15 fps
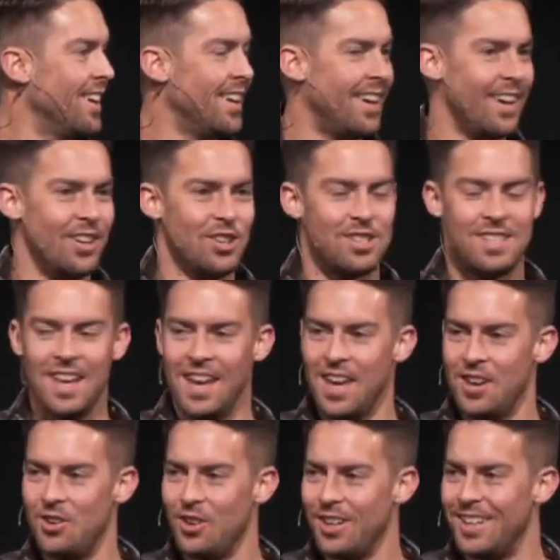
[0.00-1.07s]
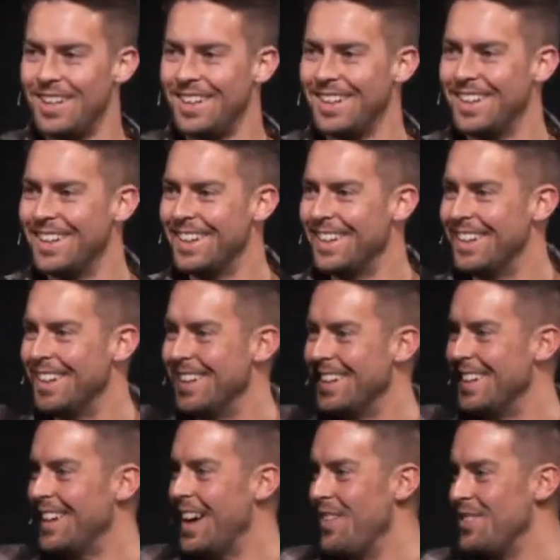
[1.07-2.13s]
I understand.
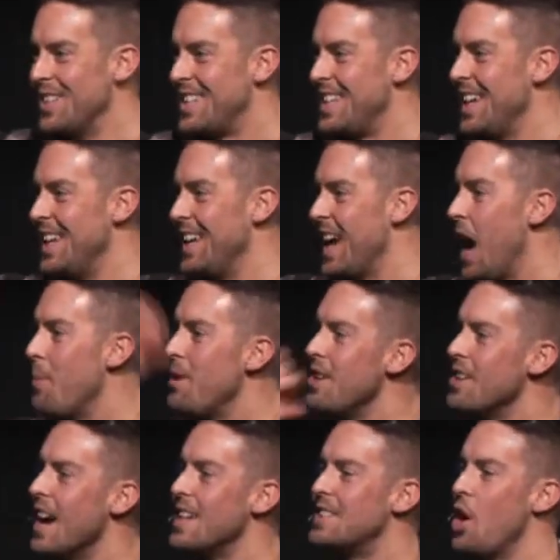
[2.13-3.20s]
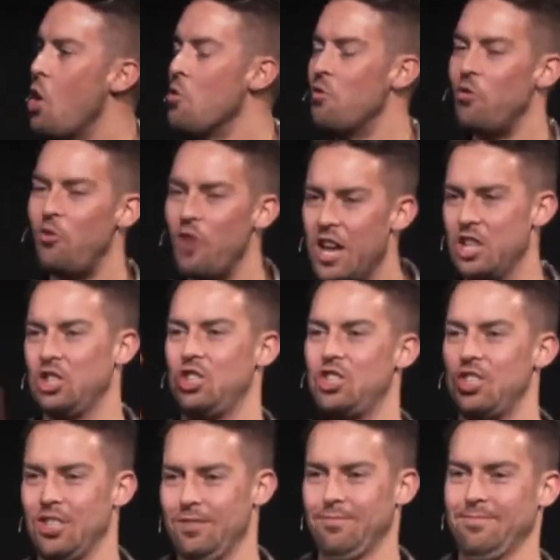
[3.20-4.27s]
I'm just kidding. How many of you guys own
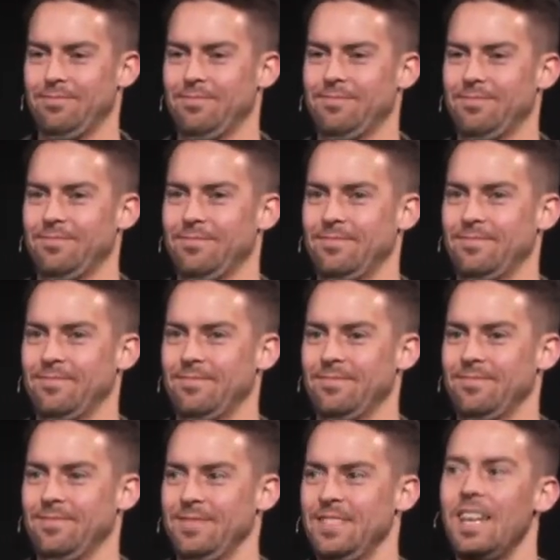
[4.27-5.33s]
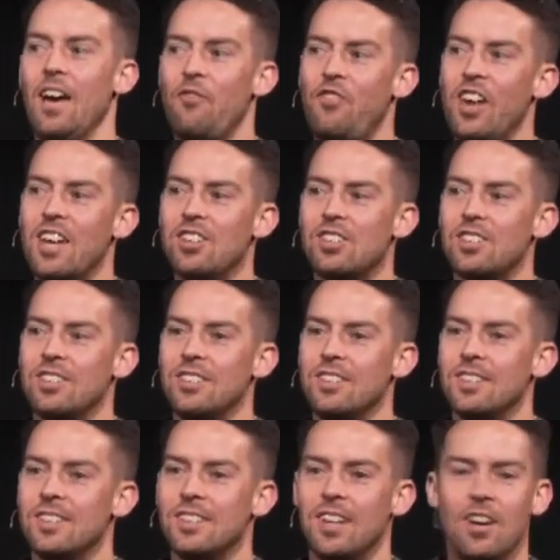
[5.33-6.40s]
fish? You got fish?
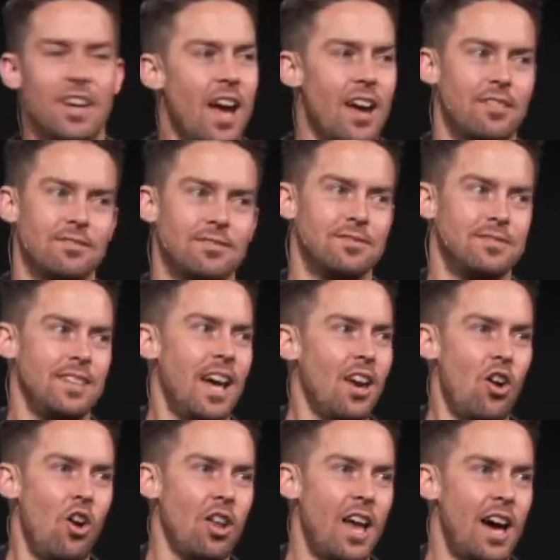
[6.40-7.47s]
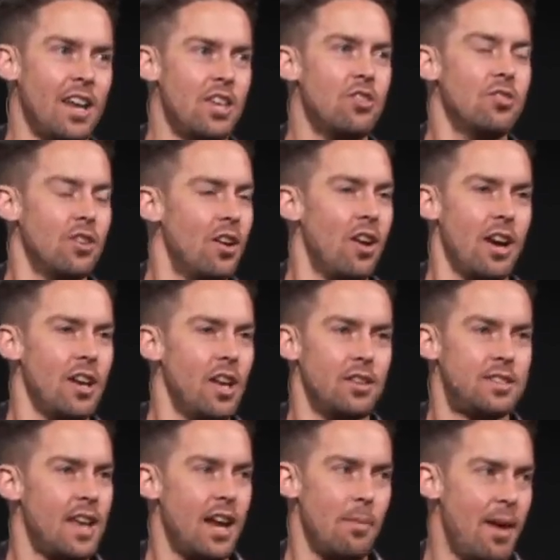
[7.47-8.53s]
Okay, not a whole lot of you, all right?
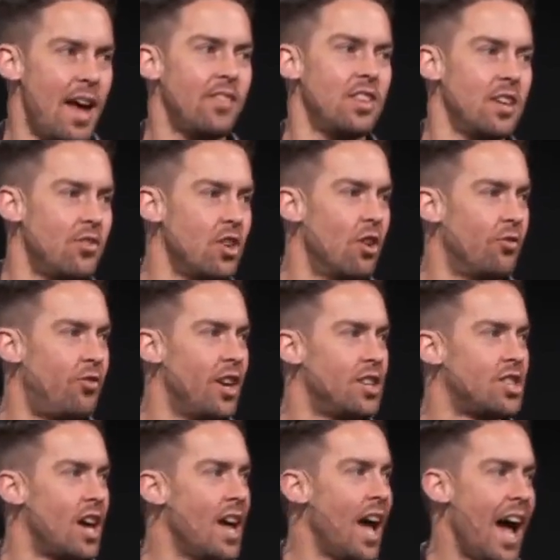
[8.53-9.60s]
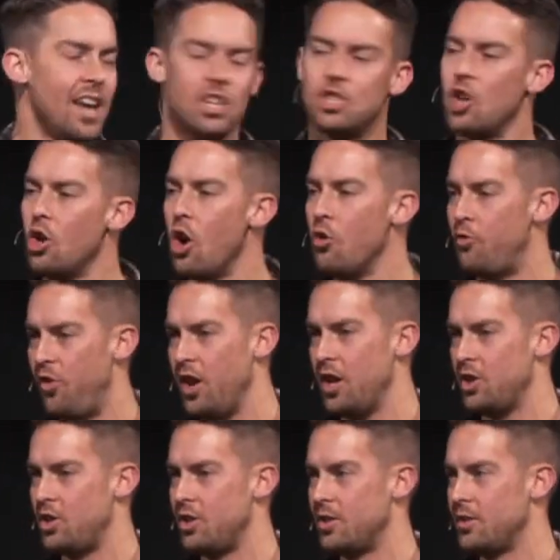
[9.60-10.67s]
It's not a bad thing if you own fish. I just don't own
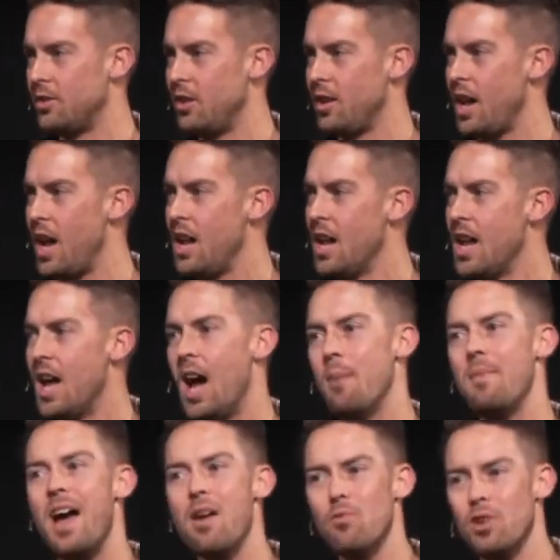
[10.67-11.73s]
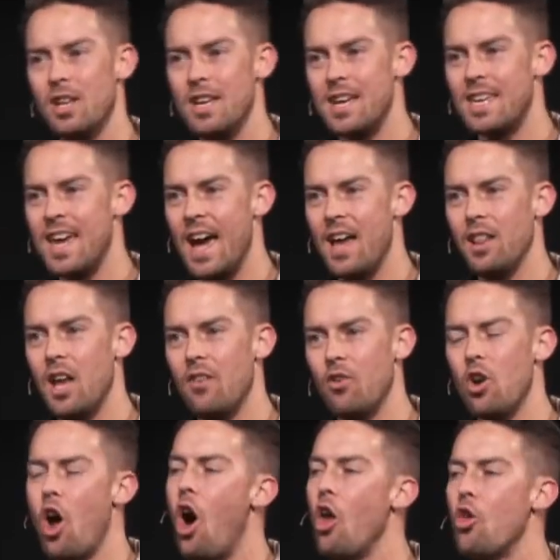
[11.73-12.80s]
fish, okay? I'm not really a cat
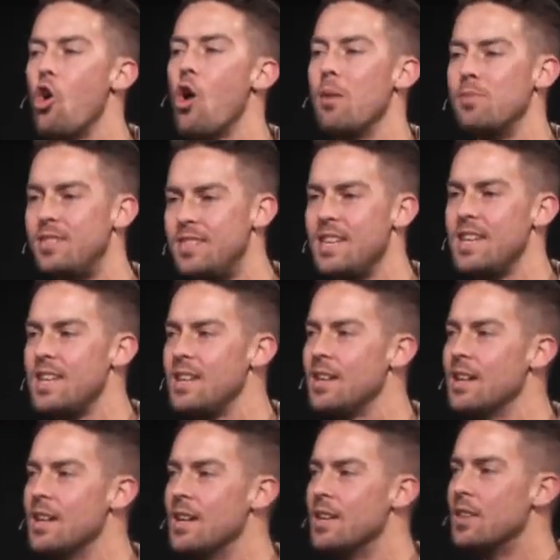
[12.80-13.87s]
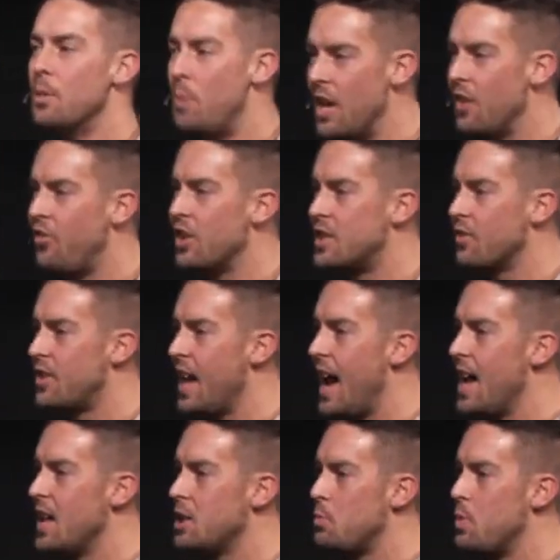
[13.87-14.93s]
lover, although I'm seeing the benefits of
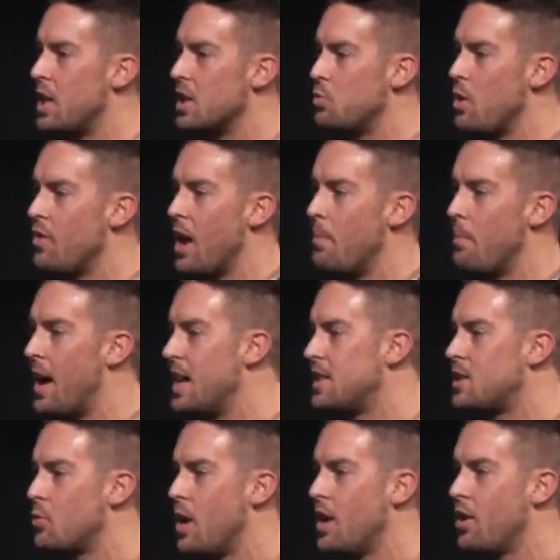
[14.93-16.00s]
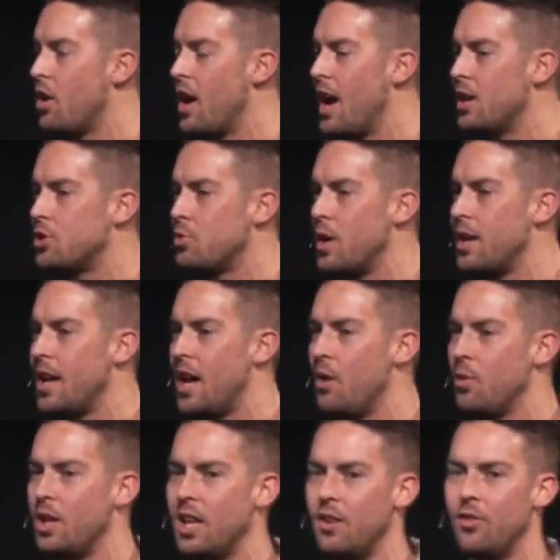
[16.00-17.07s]
cats because we've got mice around our house right now.
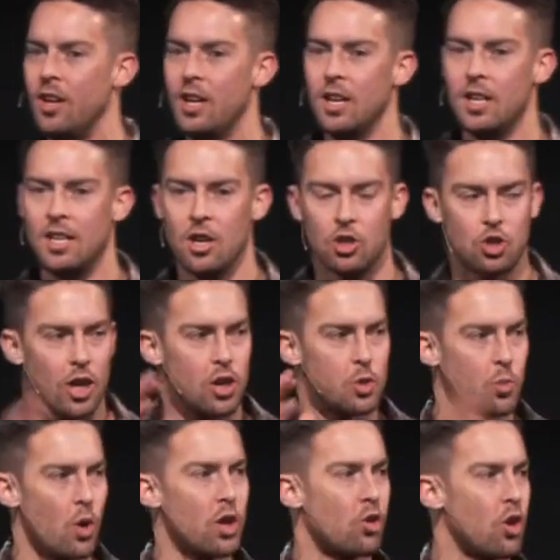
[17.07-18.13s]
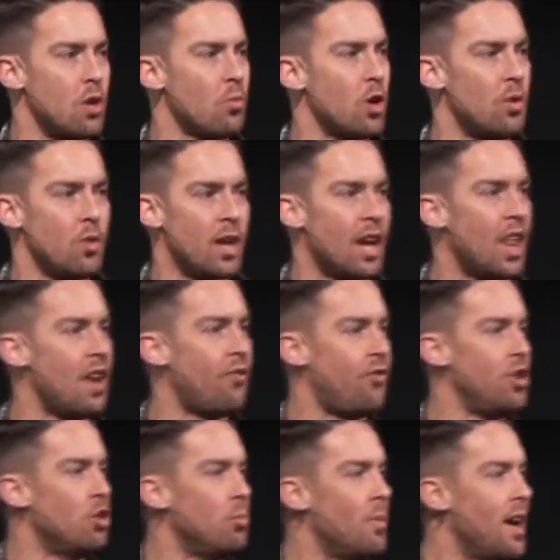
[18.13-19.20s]
We live near Traders Point Creamery and we got a lot of
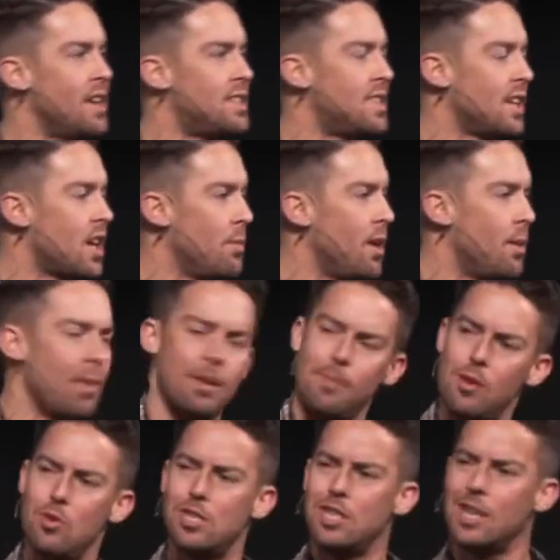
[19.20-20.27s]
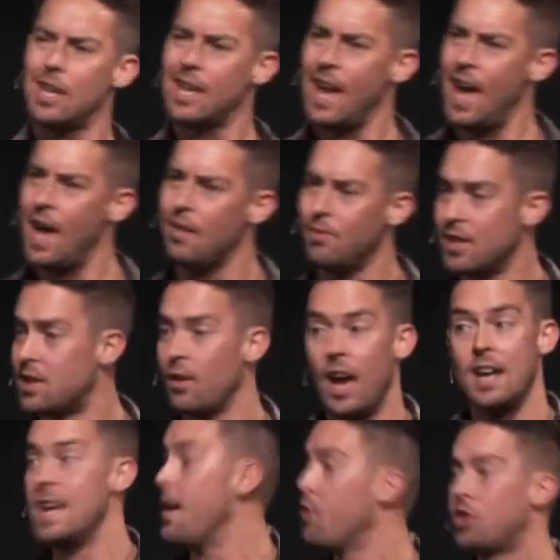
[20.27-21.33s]
field mice that come in. I'm like, maybe we should get a cat. That's what, I
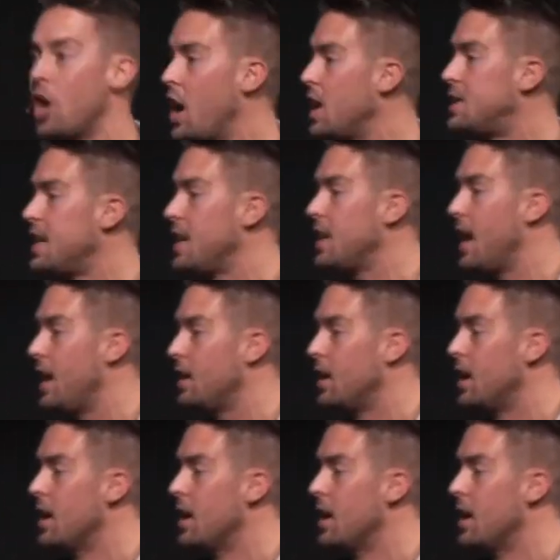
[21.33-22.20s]
never thought I'd say that.